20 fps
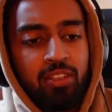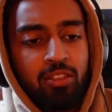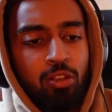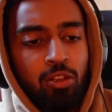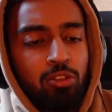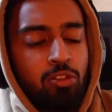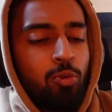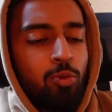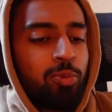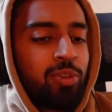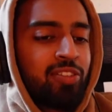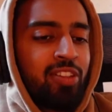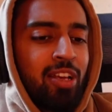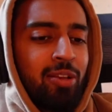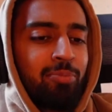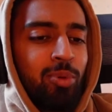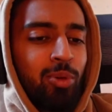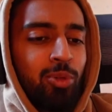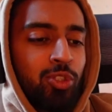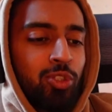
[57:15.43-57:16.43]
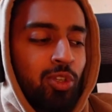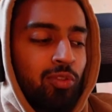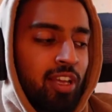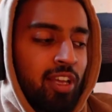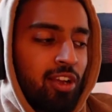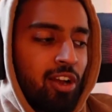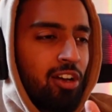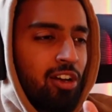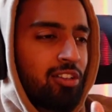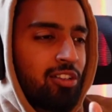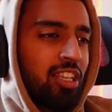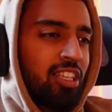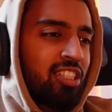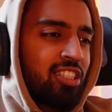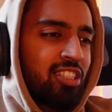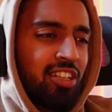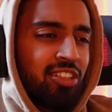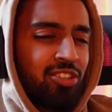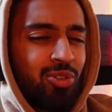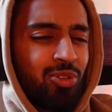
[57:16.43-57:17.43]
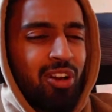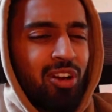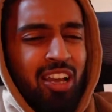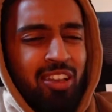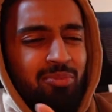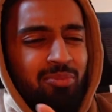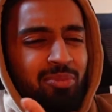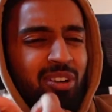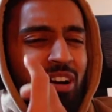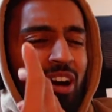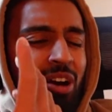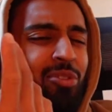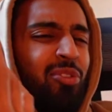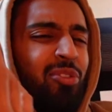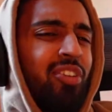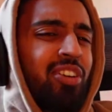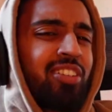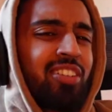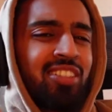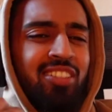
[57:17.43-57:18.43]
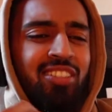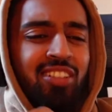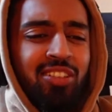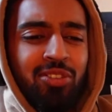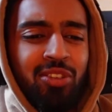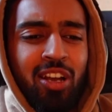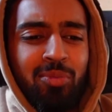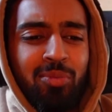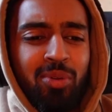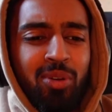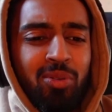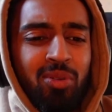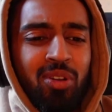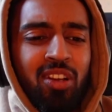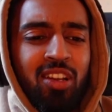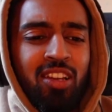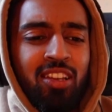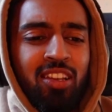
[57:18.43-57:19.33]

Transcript: Don't believe that bullshit of like, oh, it stunts your height. How the fuck does it stunt your height, bro?